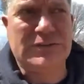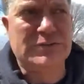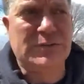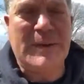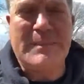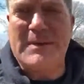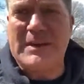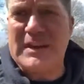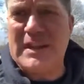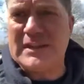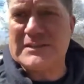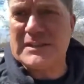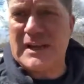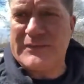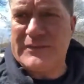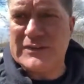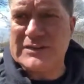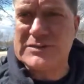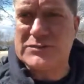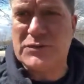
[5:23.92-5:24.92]
sweeping kids
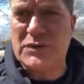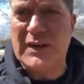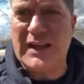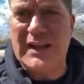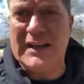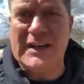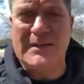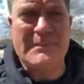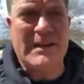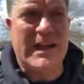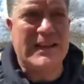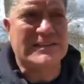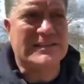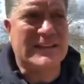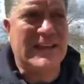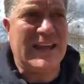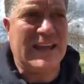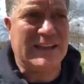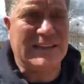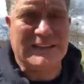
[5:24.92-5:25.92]
off the street. I'm not
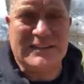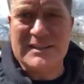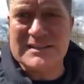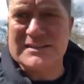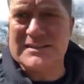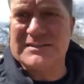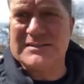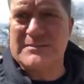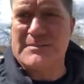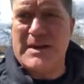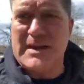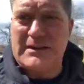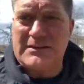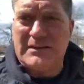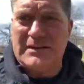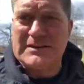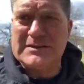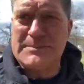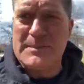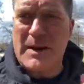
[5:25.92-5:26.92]
saying that this is the
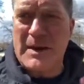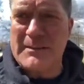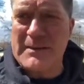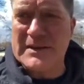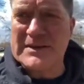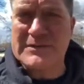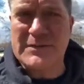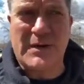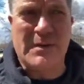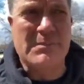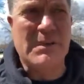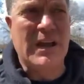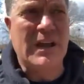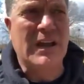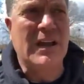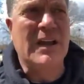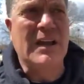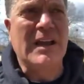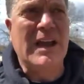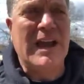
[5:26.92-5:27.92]
medical experiments from,
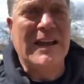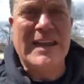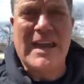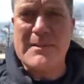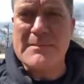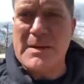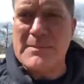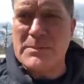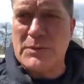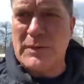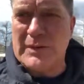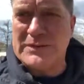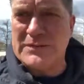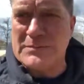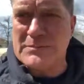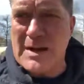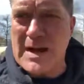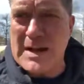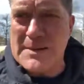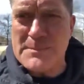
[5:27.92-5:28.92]
I can't remember
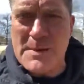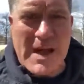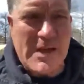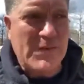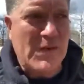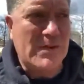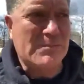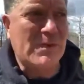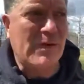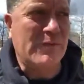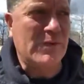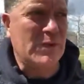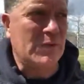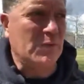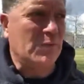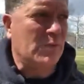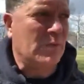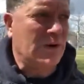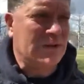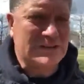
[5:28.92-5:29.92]
what Monty Python
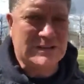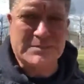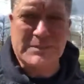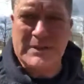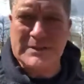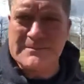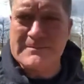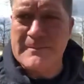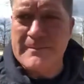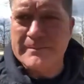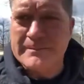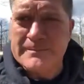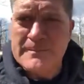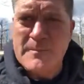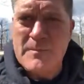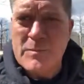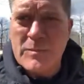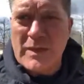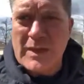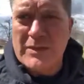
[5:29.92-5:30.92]
movie was, but
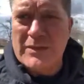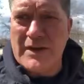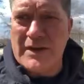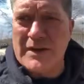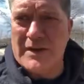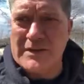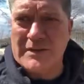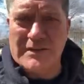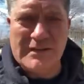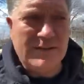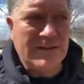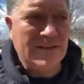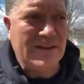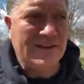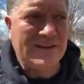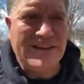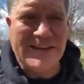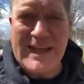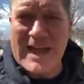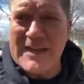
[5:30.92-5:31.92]
the
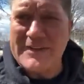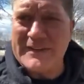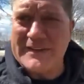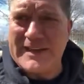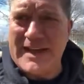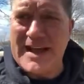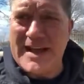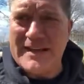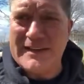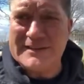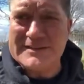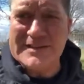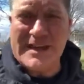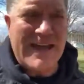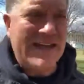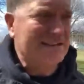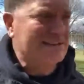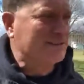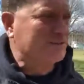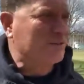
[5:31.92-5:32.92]
Catholic guy who
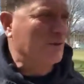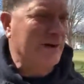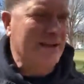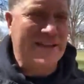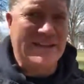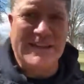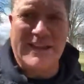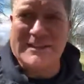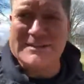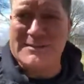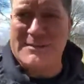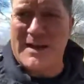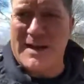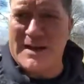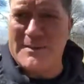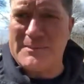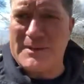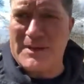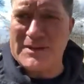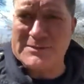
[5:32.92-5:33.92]
has 20 kids
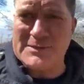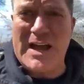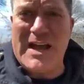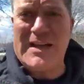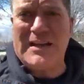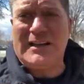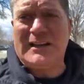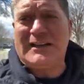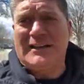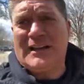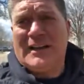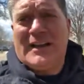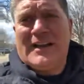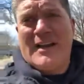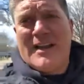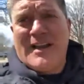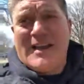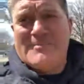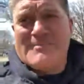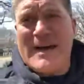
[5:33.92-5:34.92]
around him, he goes, well,
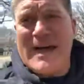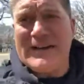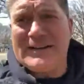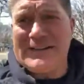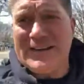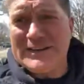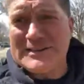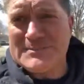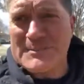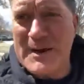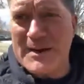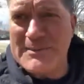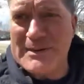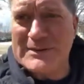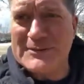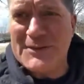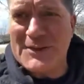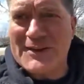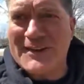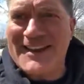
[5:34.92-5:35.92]
medical
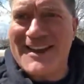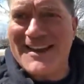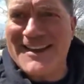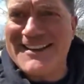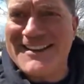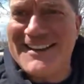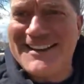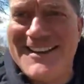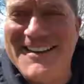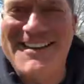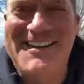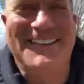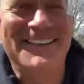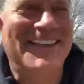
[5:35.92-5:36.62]
experiments for the lot of you.